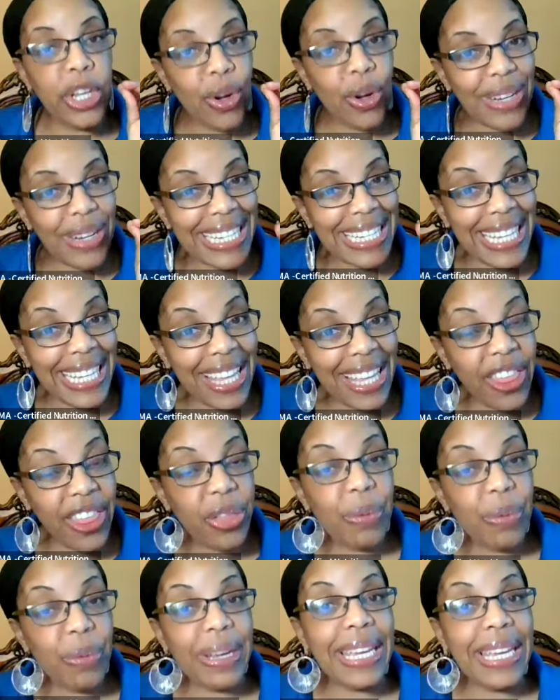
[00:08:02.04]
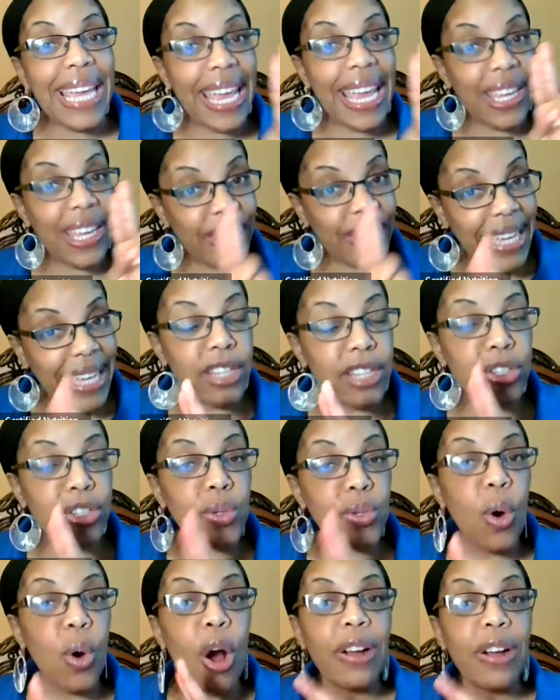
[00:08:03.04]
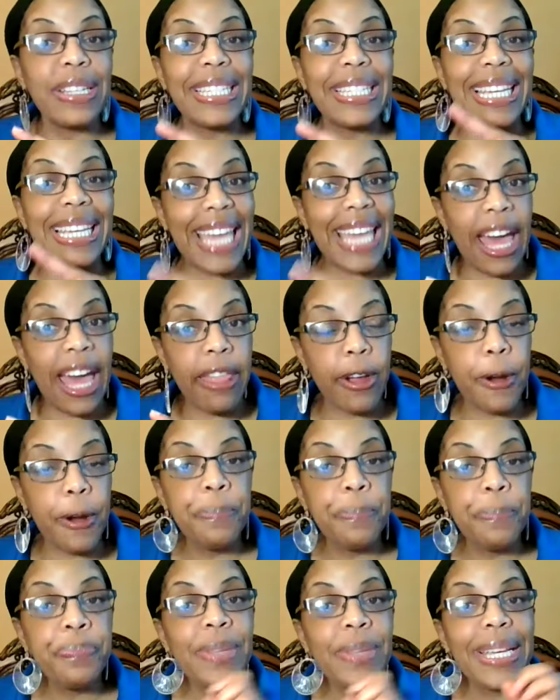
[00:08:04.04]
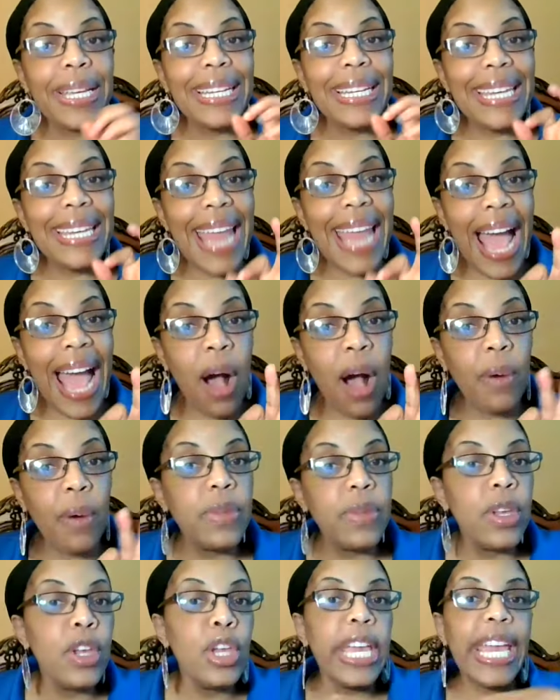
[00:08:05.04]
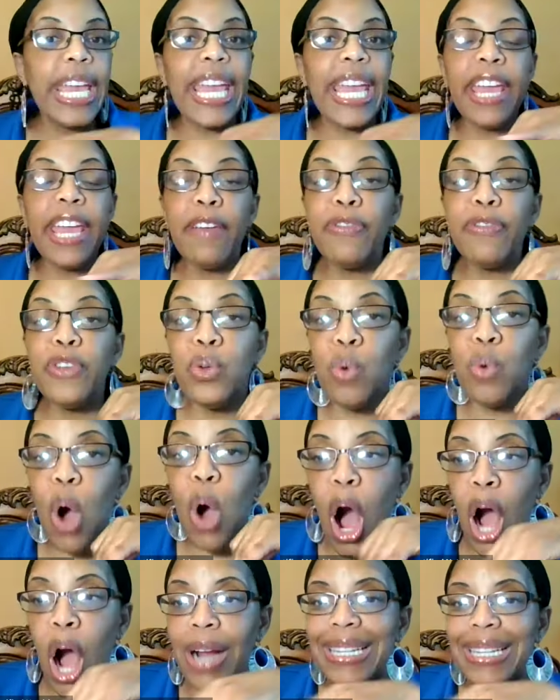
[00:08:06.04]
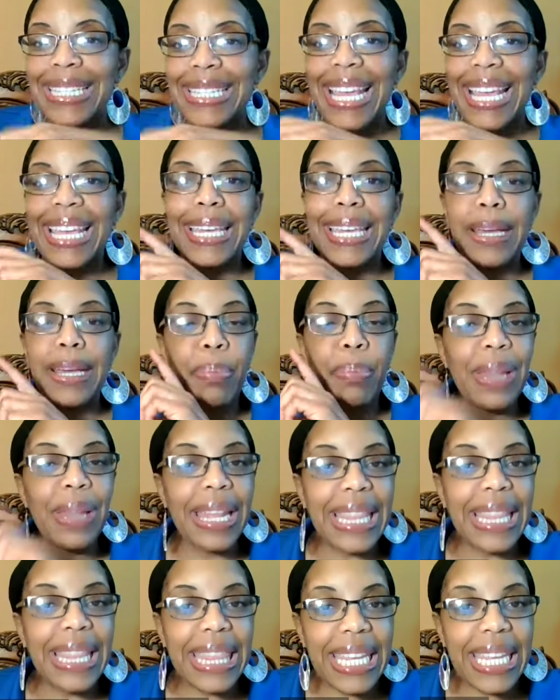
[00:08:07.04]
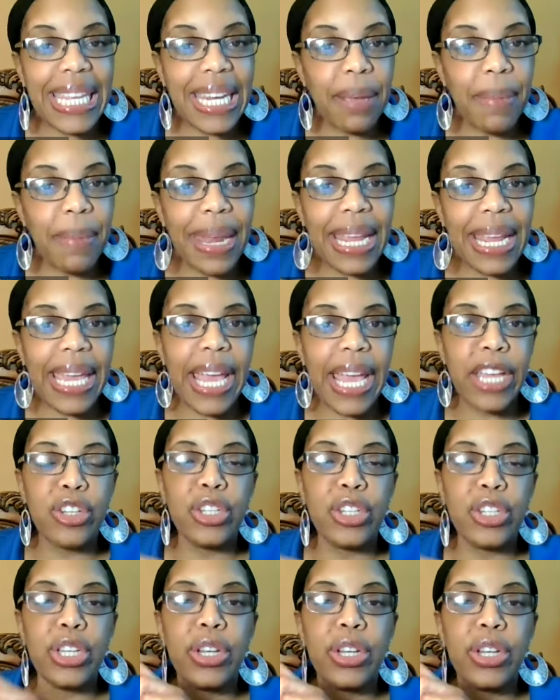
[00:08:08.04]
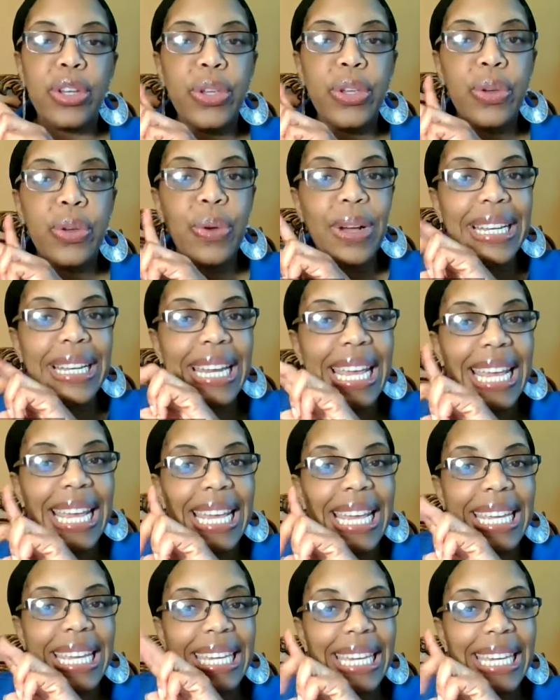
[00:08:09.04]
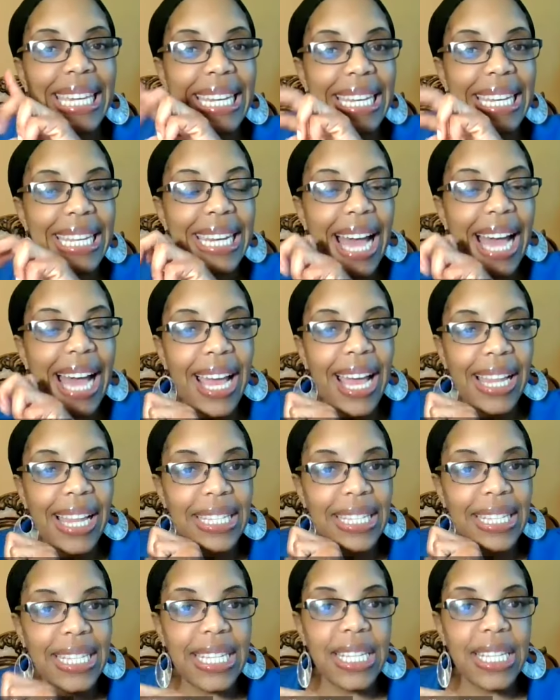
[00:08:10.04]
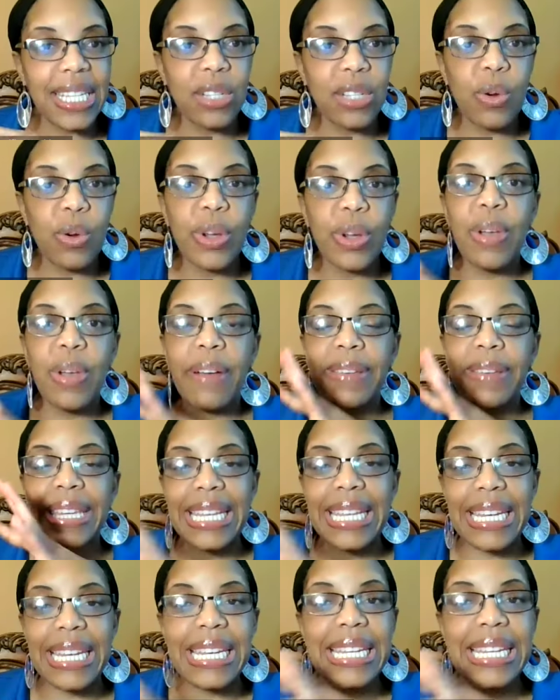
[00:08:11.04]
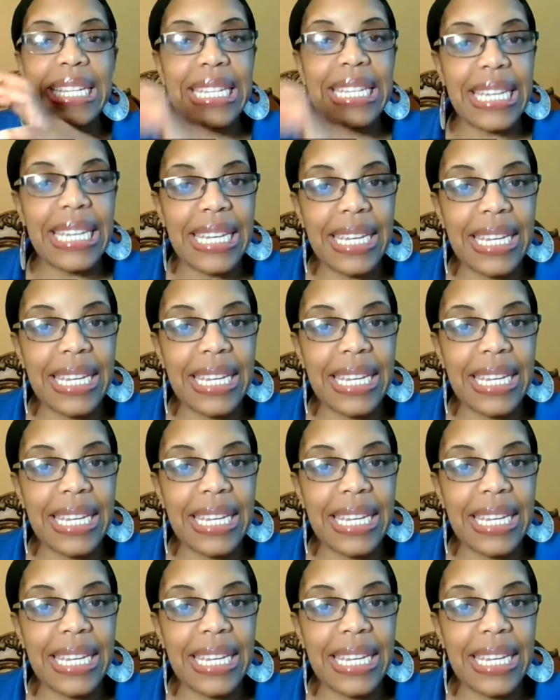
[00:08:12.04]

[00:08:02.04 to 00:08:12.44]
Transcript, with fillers: your D3 and your K2 are together. Now, if you are taking a blood thinning medication, you're on kidney dialysis, or you have kidney disease,